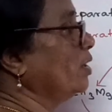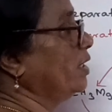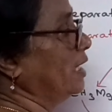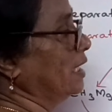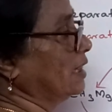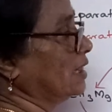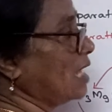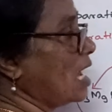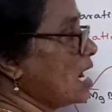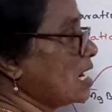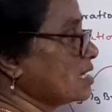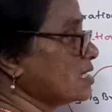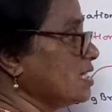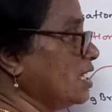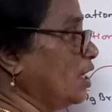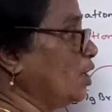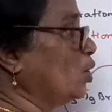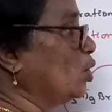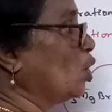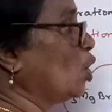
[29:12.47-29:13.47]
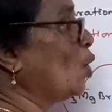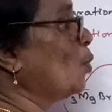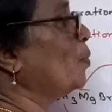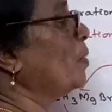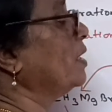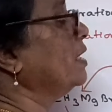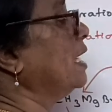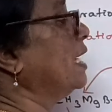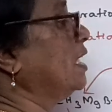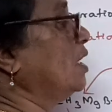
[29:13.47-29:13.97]
ethoxy group
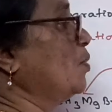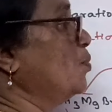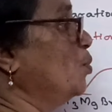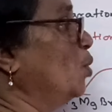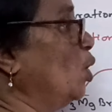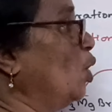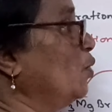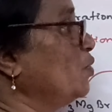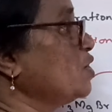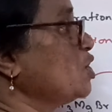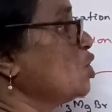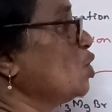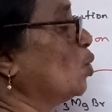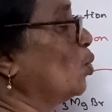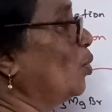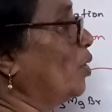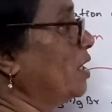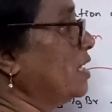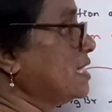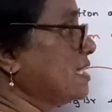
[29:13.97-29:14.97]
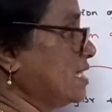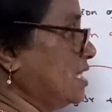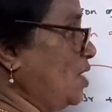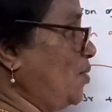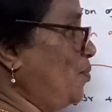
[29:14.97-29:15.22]
that moves towards the